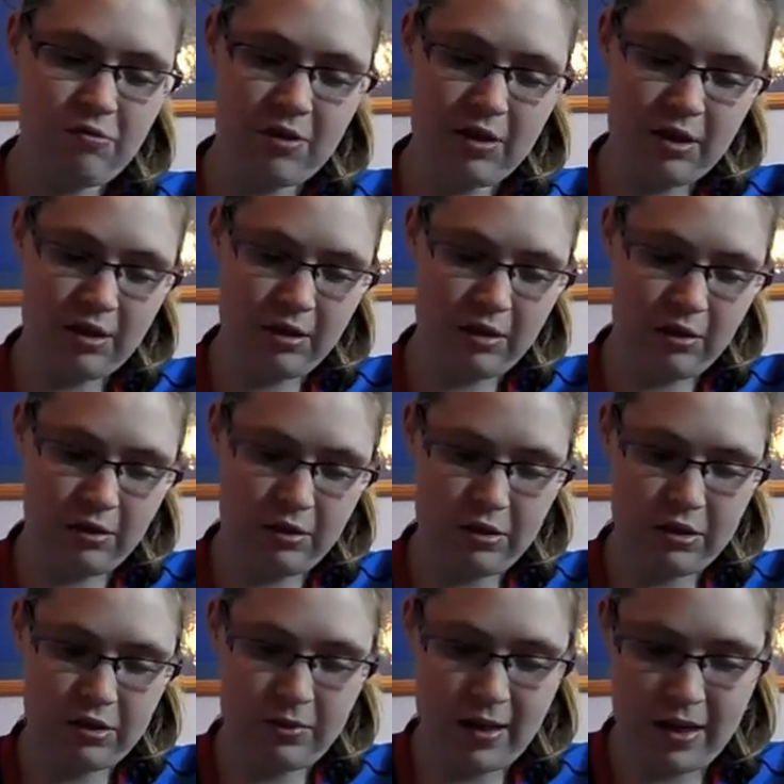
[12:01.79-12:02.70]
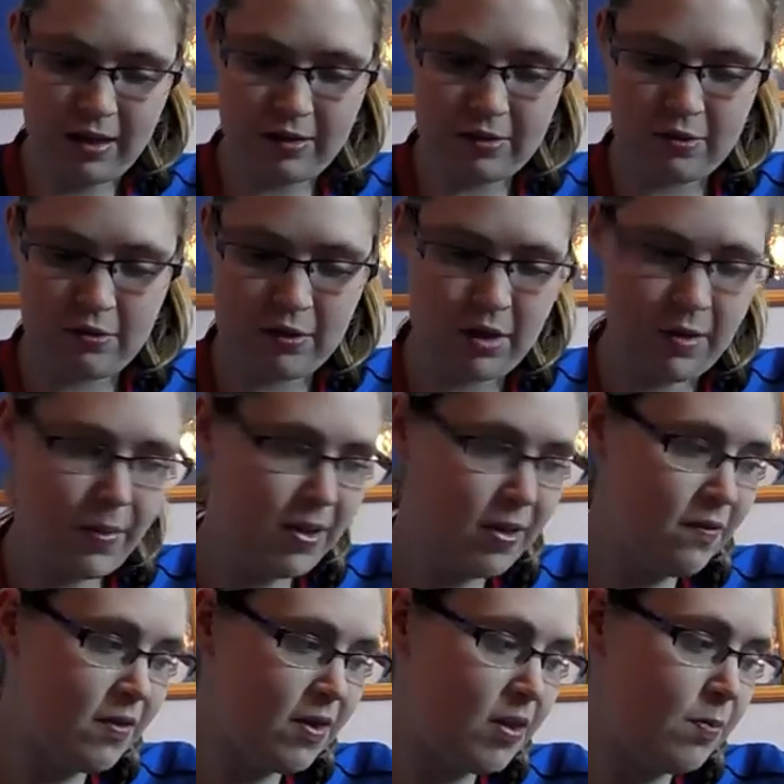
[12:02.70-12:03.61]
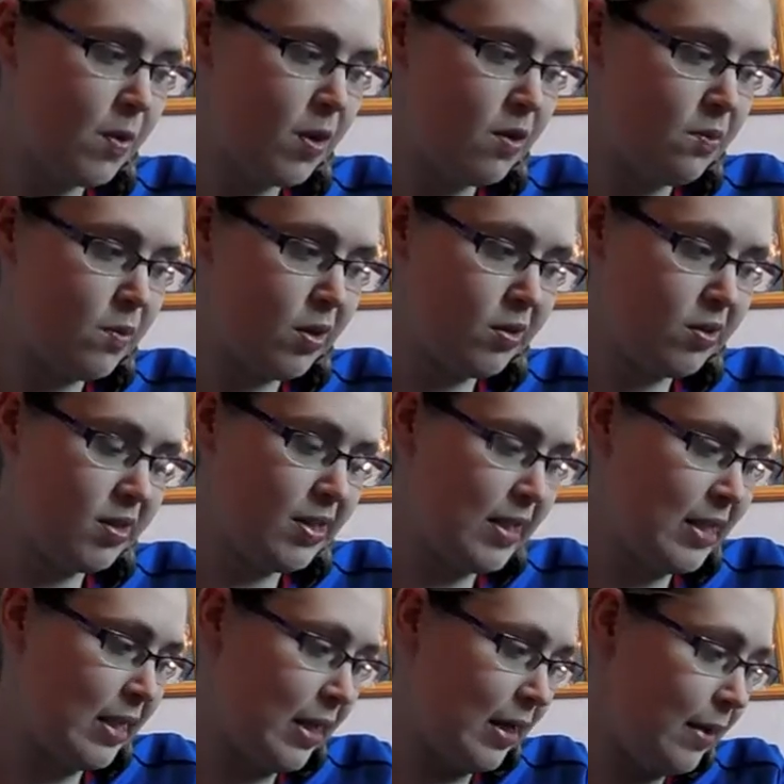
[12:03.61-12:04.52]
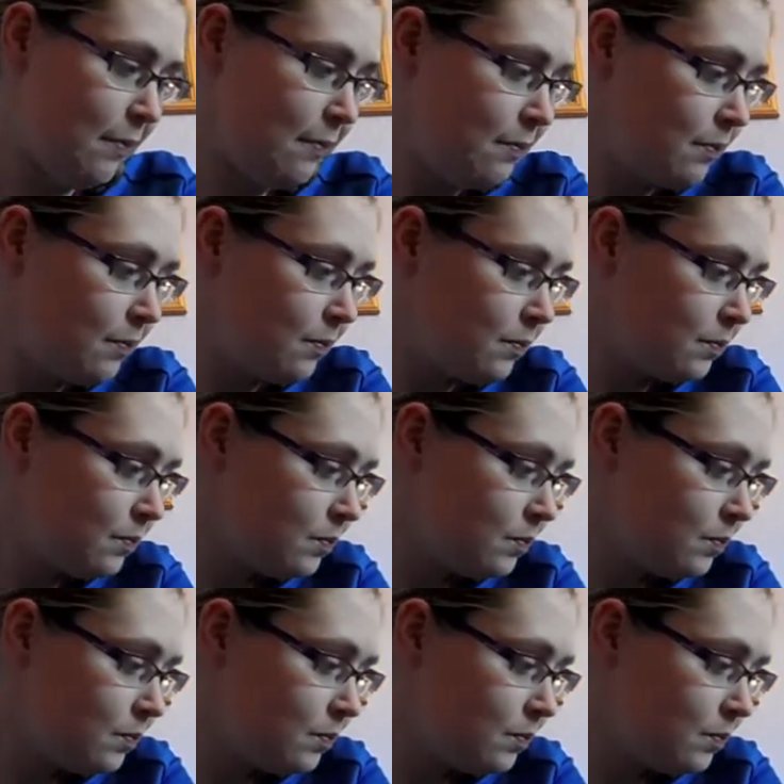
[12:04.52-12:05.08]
really good as well. So it's about this point not to see them.